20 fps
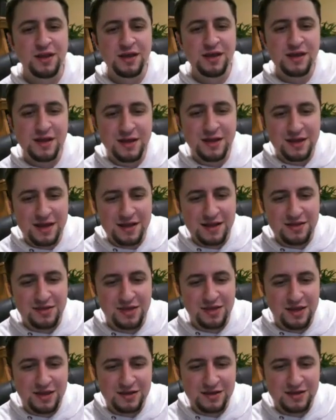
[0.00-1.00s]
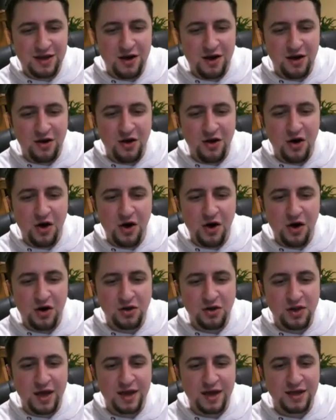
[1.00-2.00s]
That, that these are
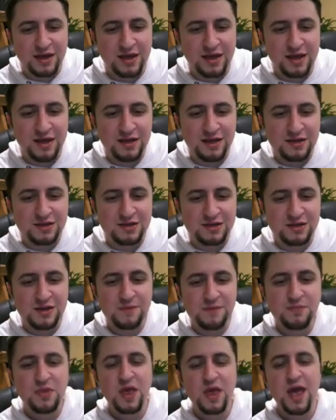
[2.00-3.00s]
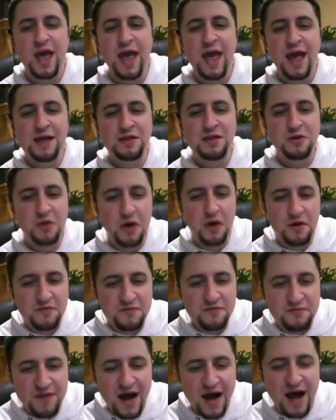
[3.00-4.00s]
all like geese and they're all
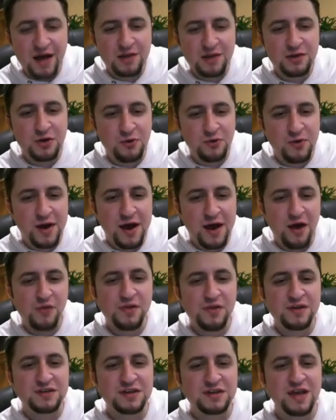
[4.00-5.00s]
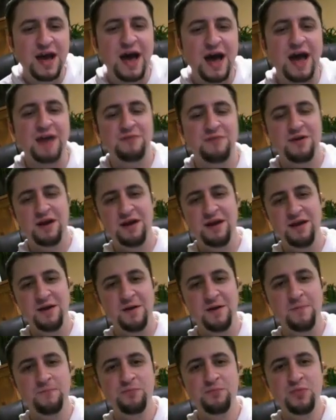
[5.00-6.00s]
following around this guy right here.